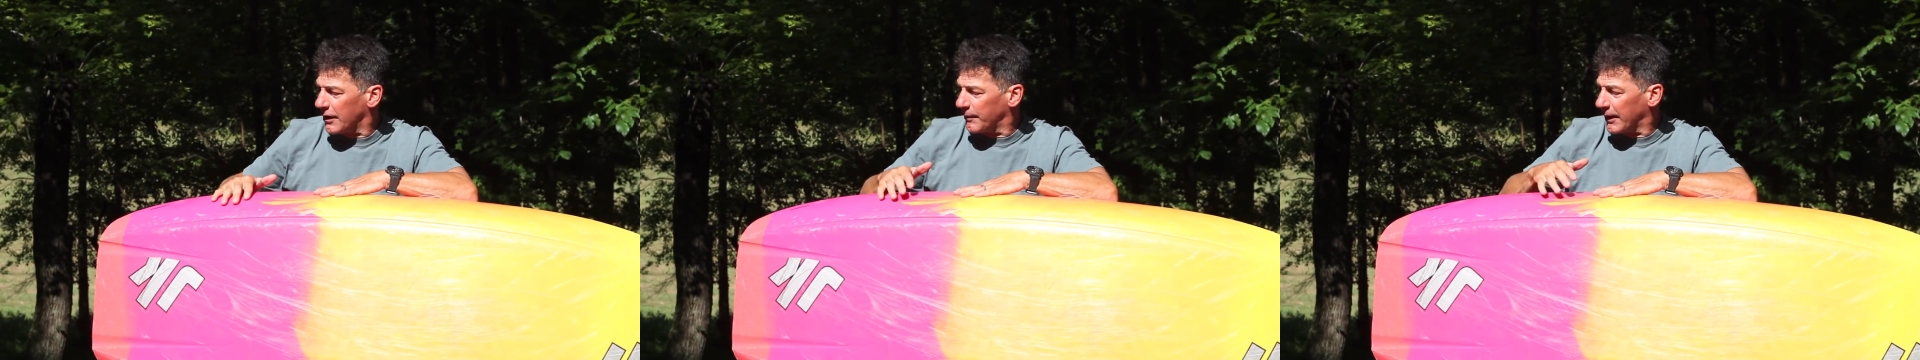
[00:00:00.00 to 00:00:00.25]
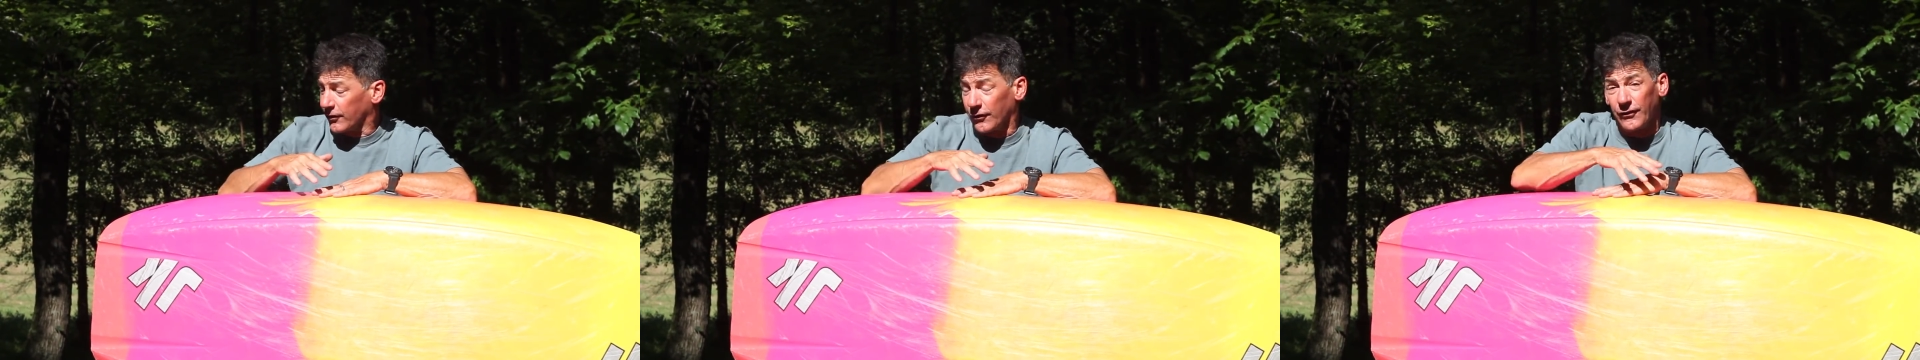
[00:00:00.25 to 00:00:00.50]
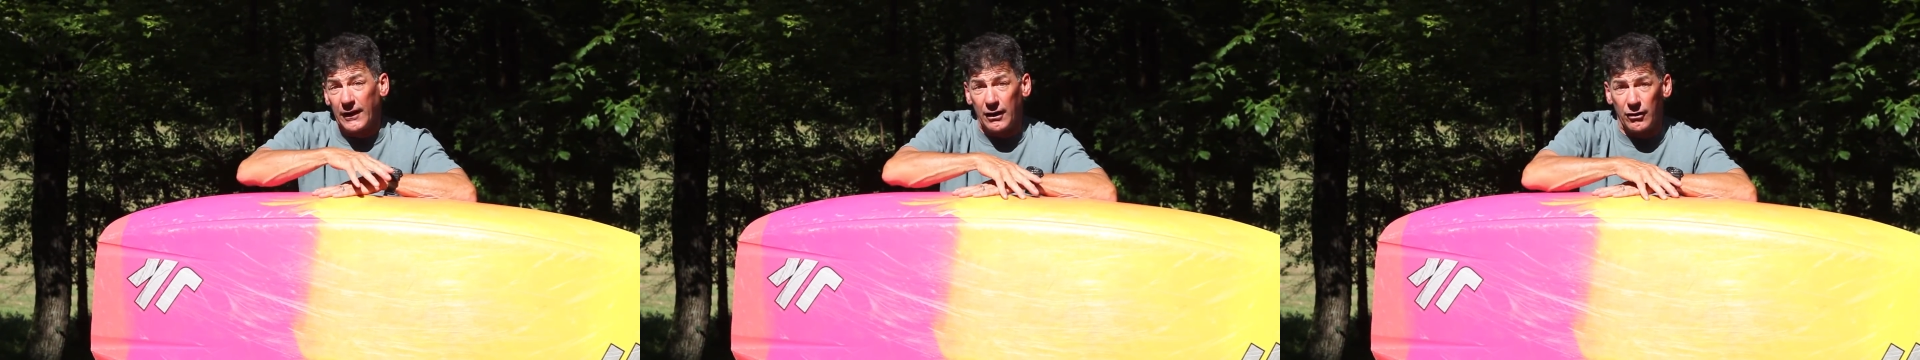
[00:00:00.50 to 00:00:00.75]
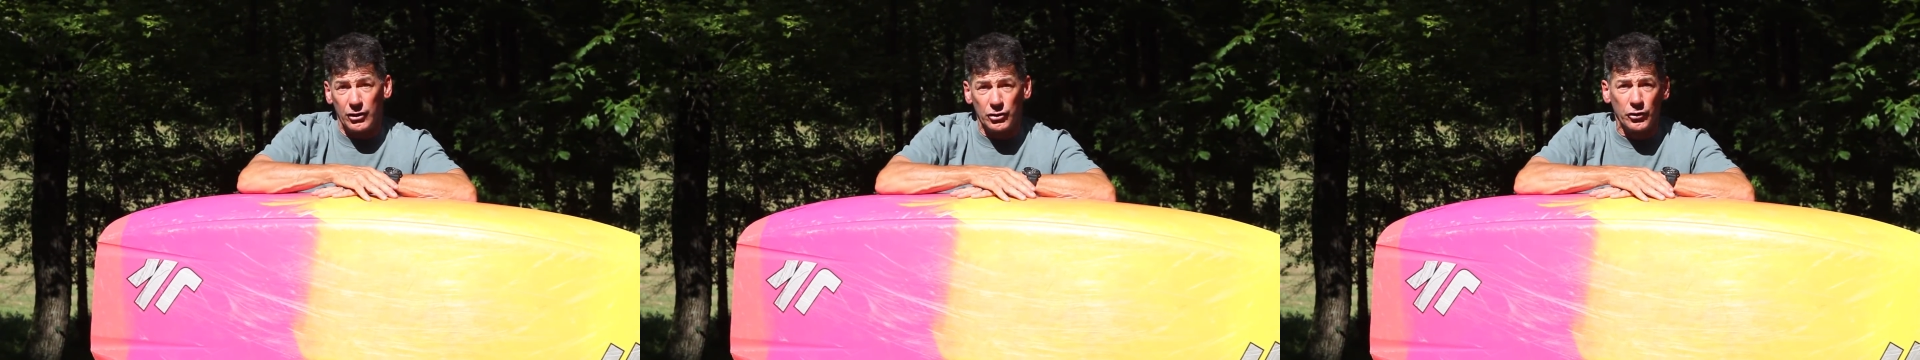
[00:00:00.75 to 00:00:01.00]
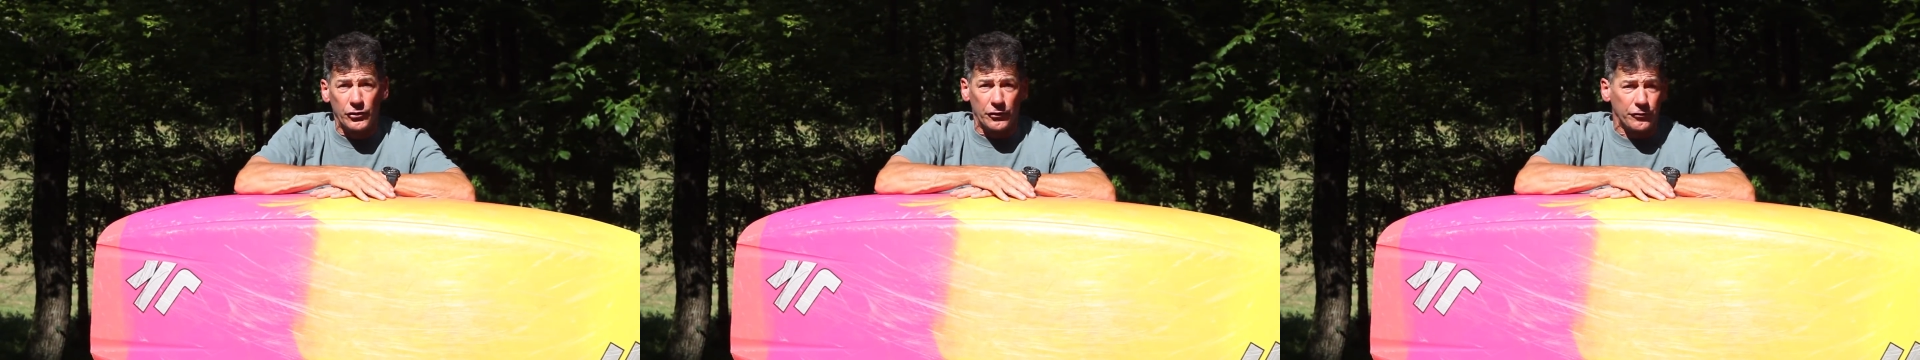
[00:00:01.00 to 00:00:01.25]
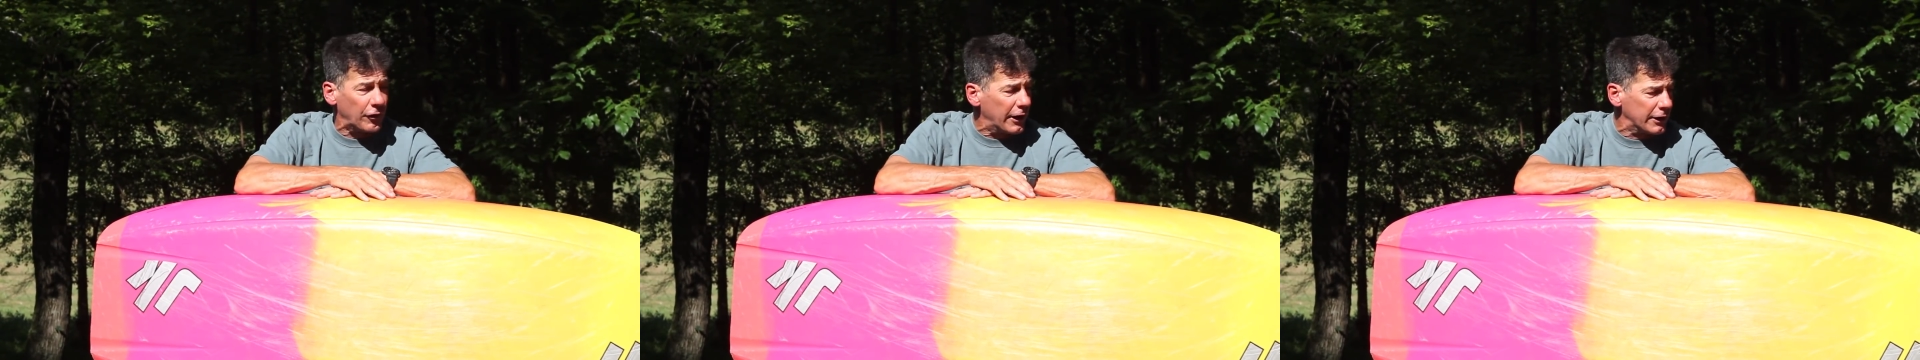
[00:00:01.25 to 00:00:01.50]
It makes it very
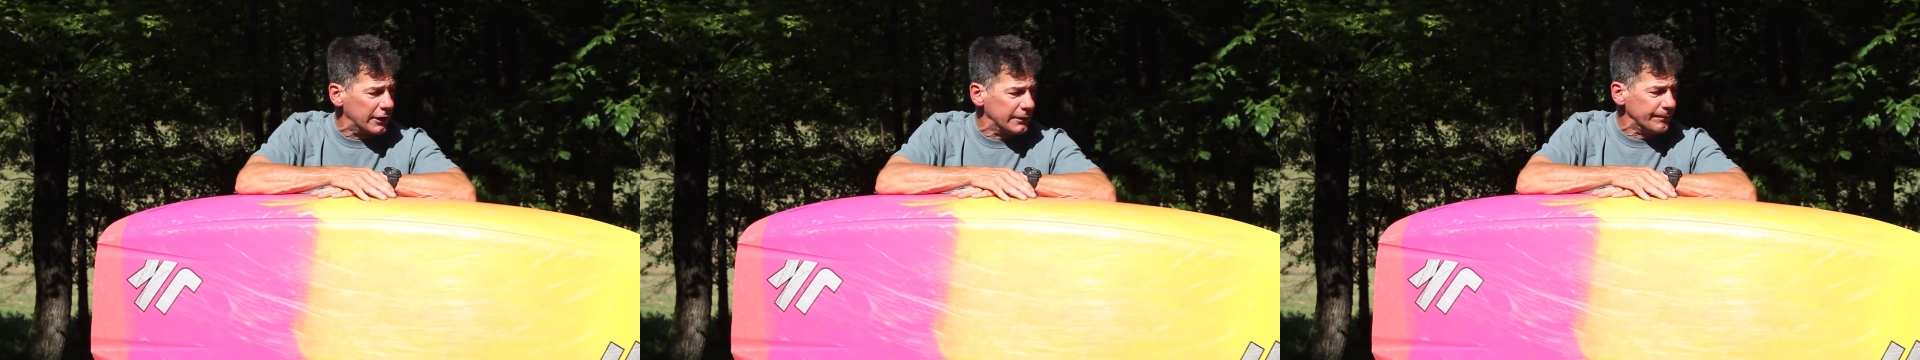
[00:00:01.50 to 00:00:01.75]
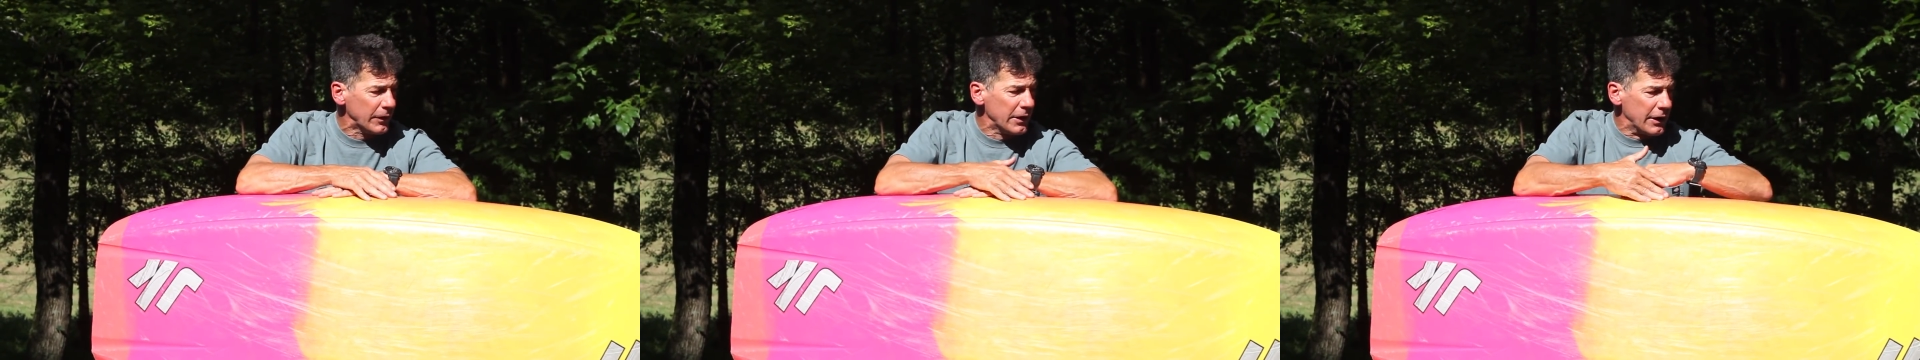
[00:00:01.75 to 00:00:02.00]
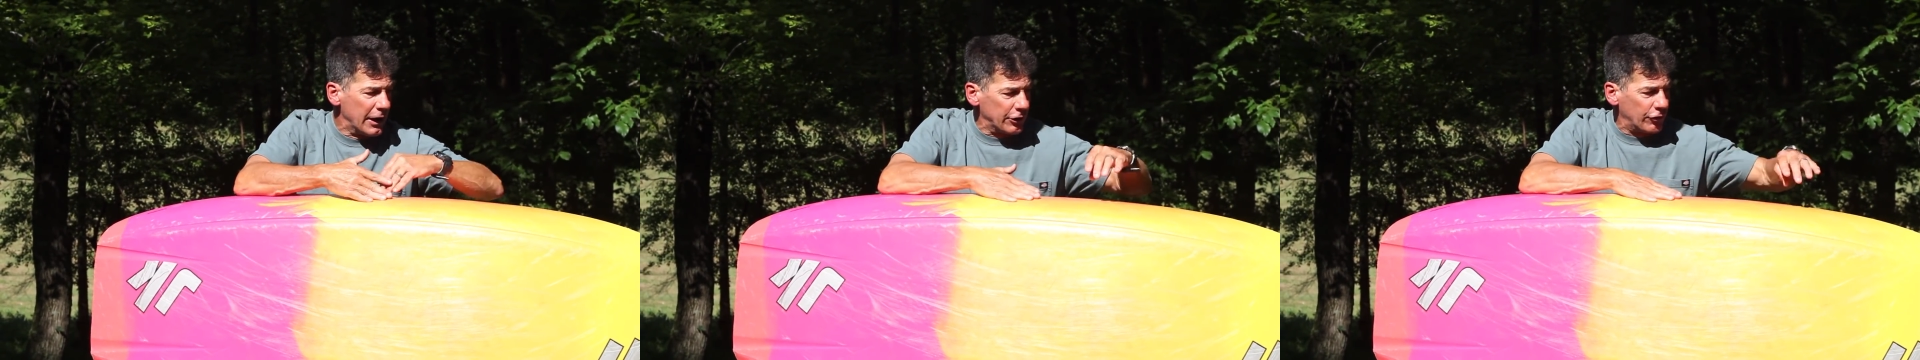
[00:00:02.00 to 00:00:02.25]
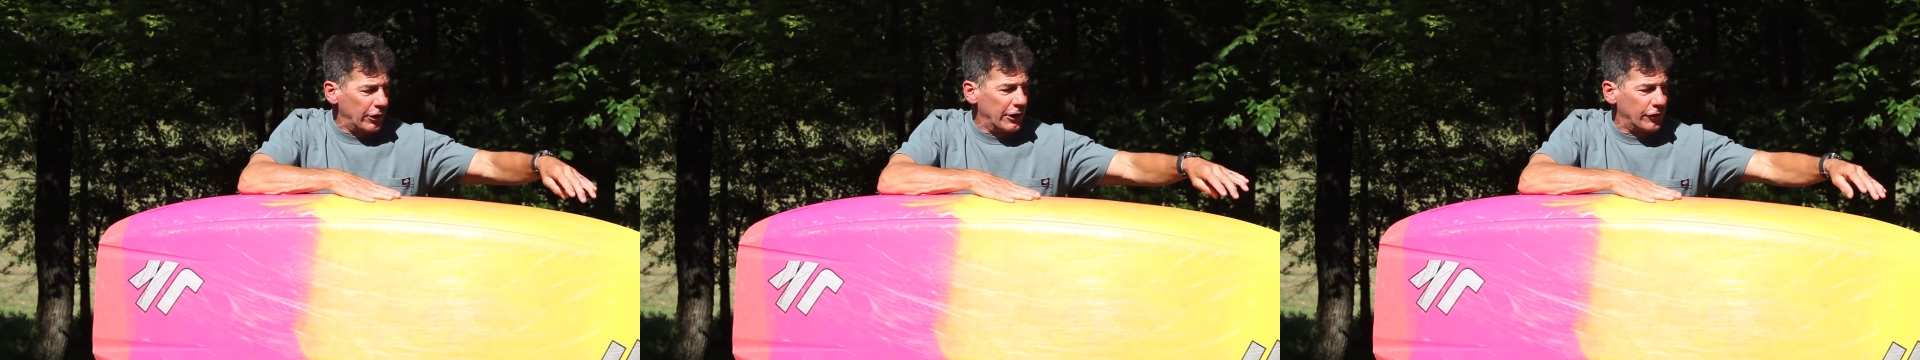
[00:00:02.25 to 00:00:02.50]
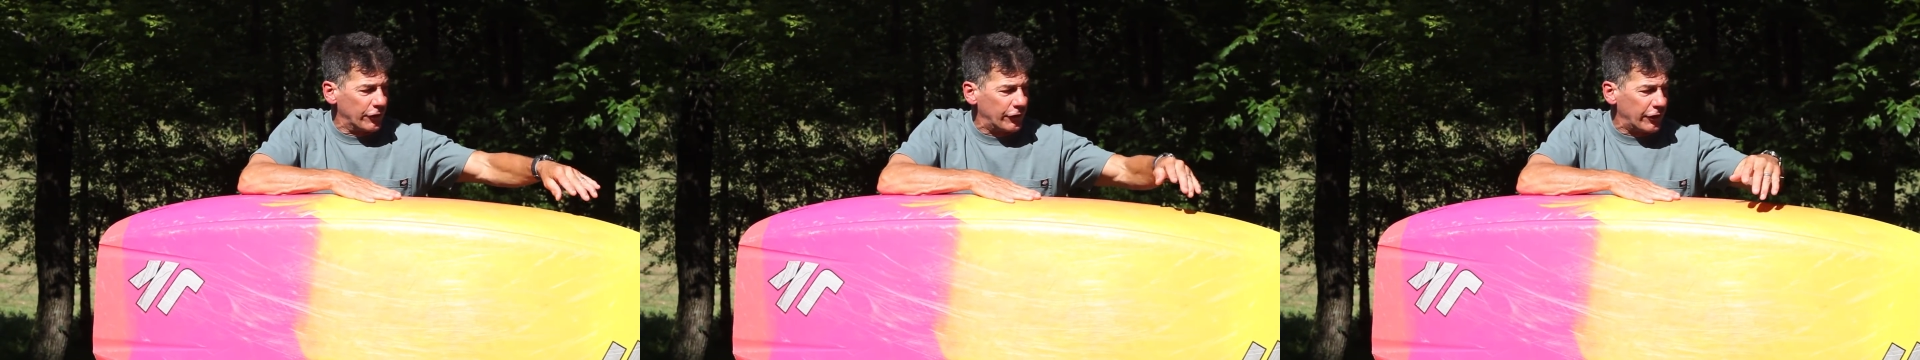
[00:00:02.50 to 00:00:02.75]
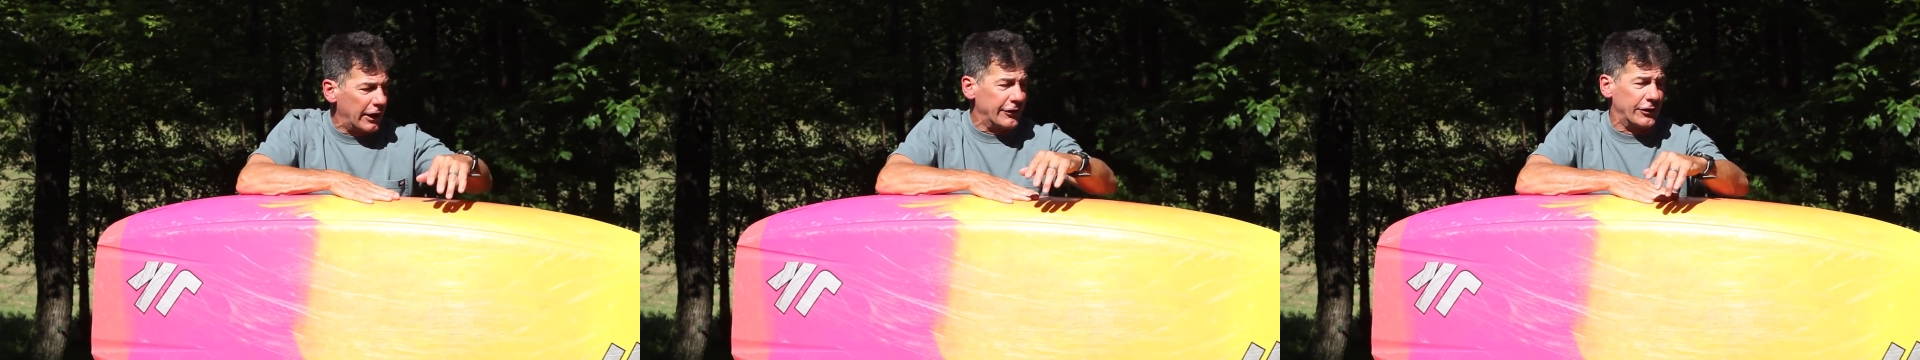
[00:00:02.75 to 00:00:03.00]
user-friendly and creates a
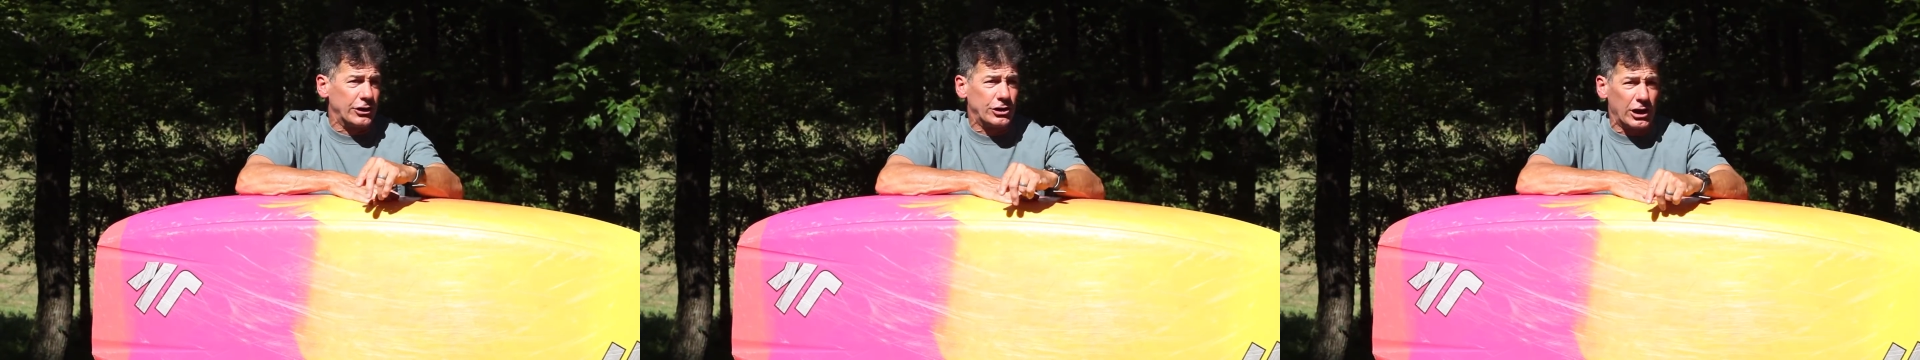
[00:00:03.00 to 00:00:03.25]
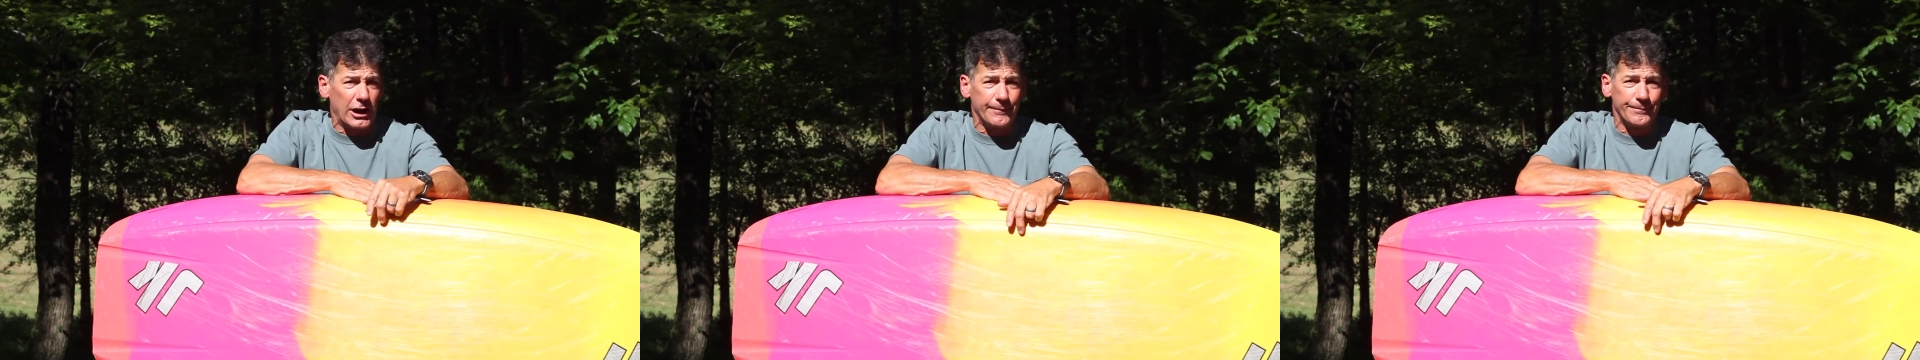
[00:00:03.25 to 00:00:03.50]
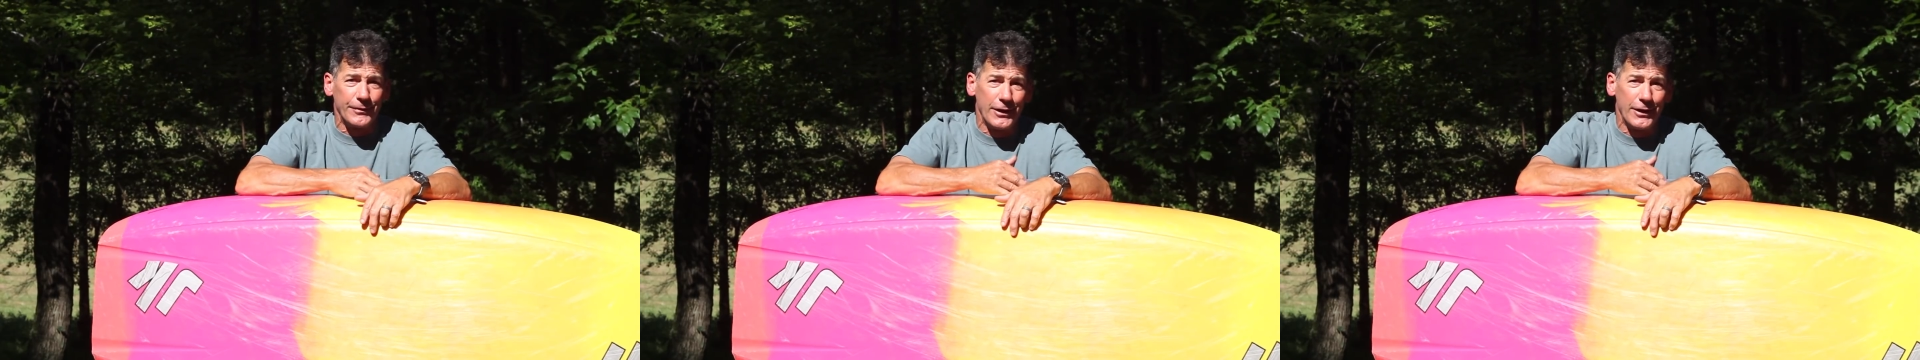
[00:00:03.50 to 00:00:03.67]
slicey shape.